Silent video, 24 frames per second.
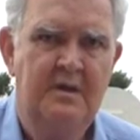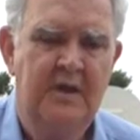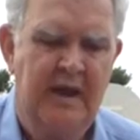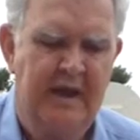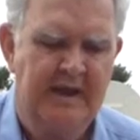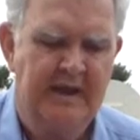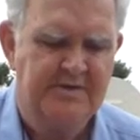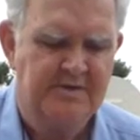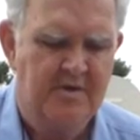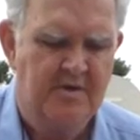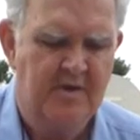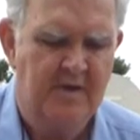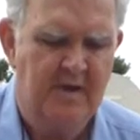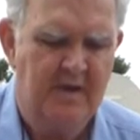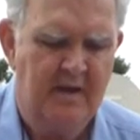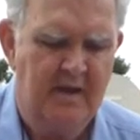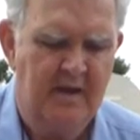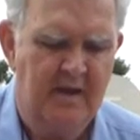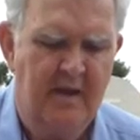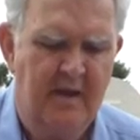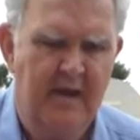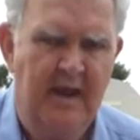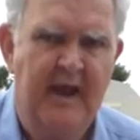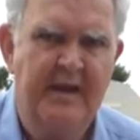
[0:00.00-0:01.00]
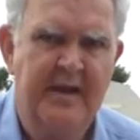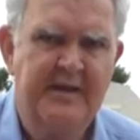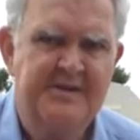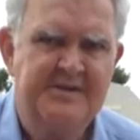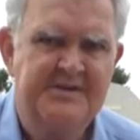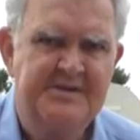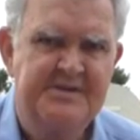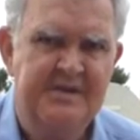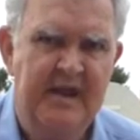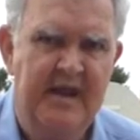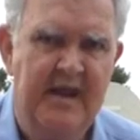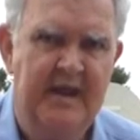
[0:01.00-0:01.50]
he's got an
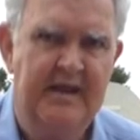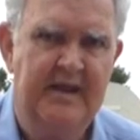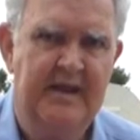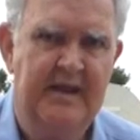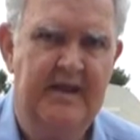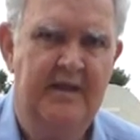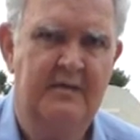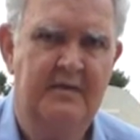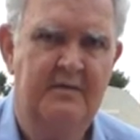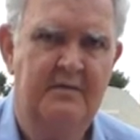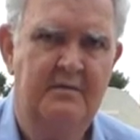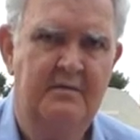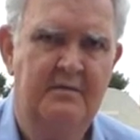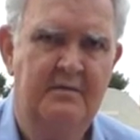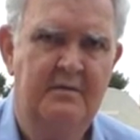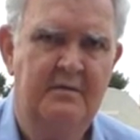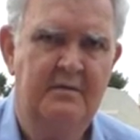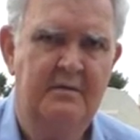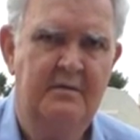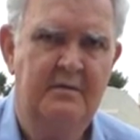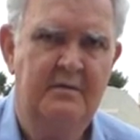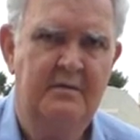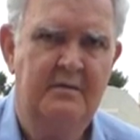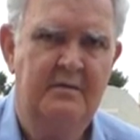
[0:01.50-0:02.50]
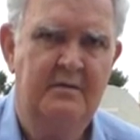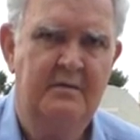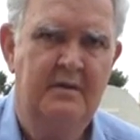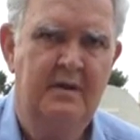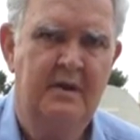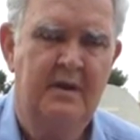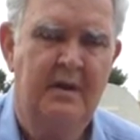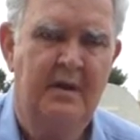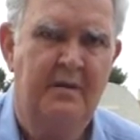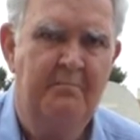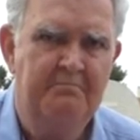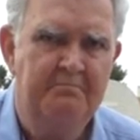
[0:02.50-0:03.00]
understanding
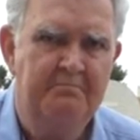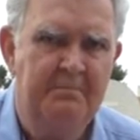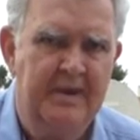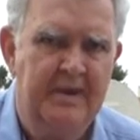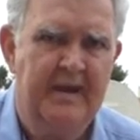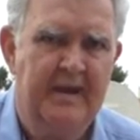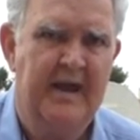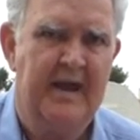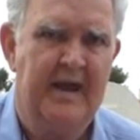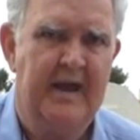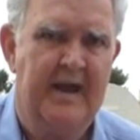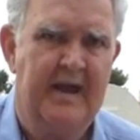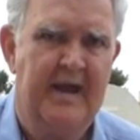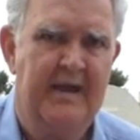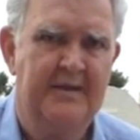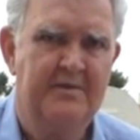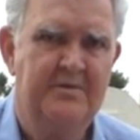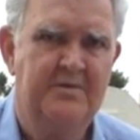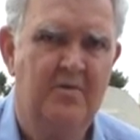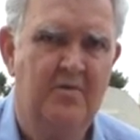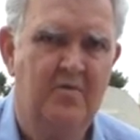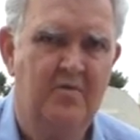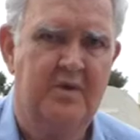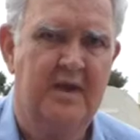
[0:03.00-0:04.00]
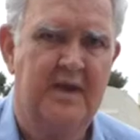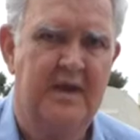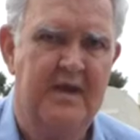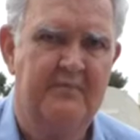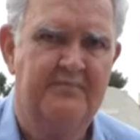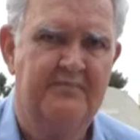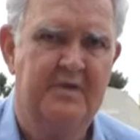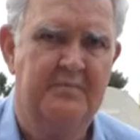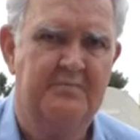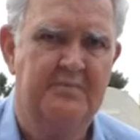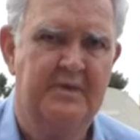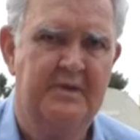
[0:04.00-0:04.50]
and a big heart to look
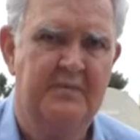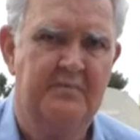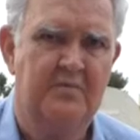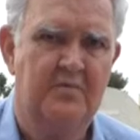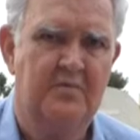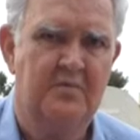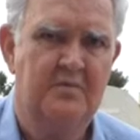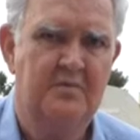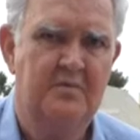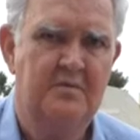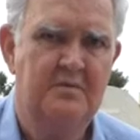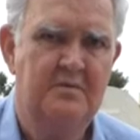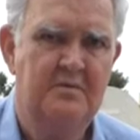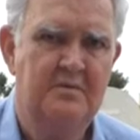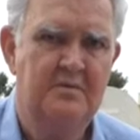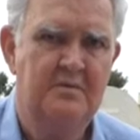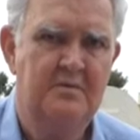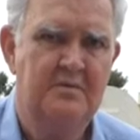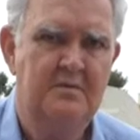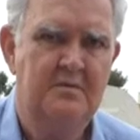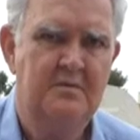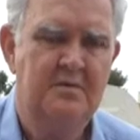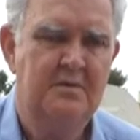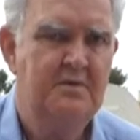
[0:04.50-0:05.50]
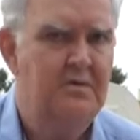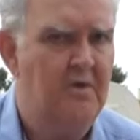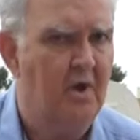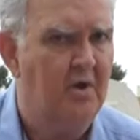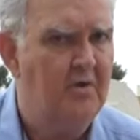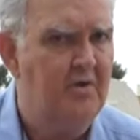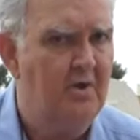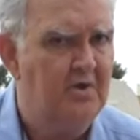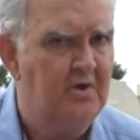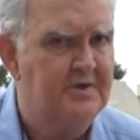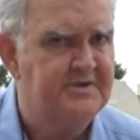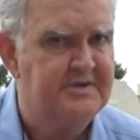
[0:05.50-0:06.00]
after people. No
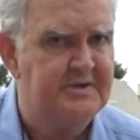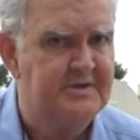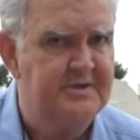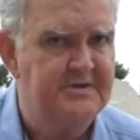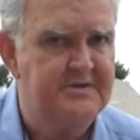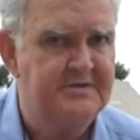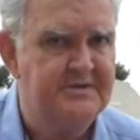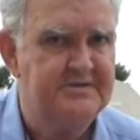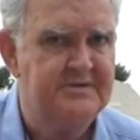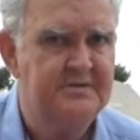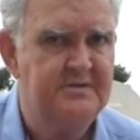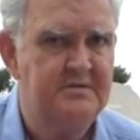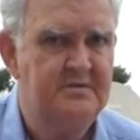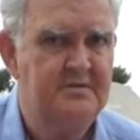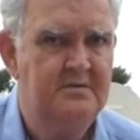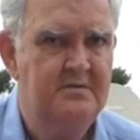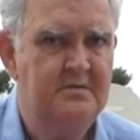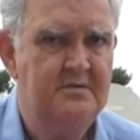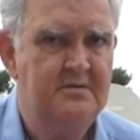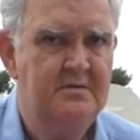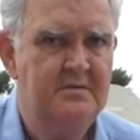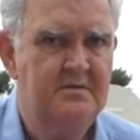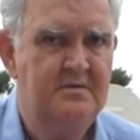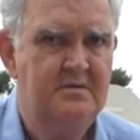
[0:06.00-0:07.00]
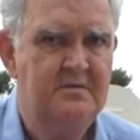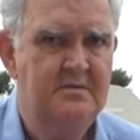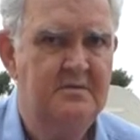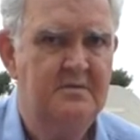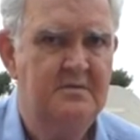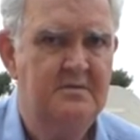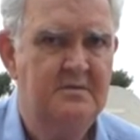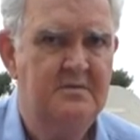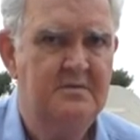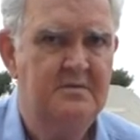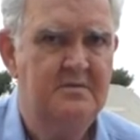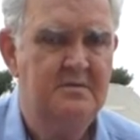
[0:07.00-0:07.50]
nonsense.
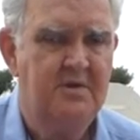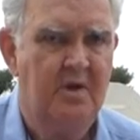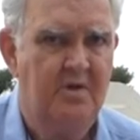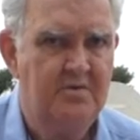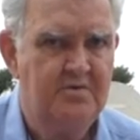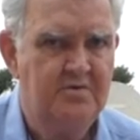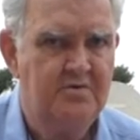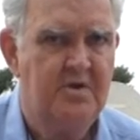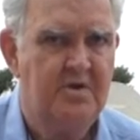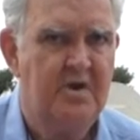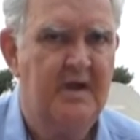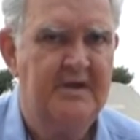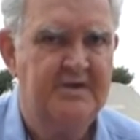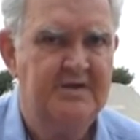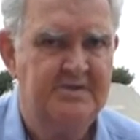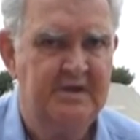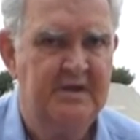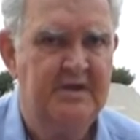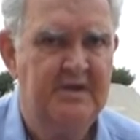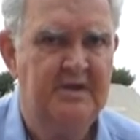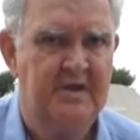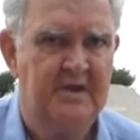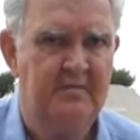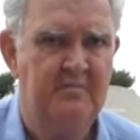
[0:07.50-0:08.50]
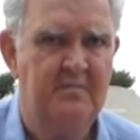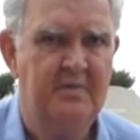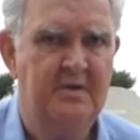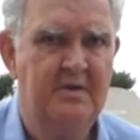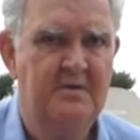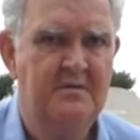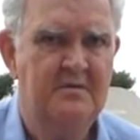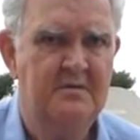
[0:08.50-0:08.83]
Don't try and cheat him.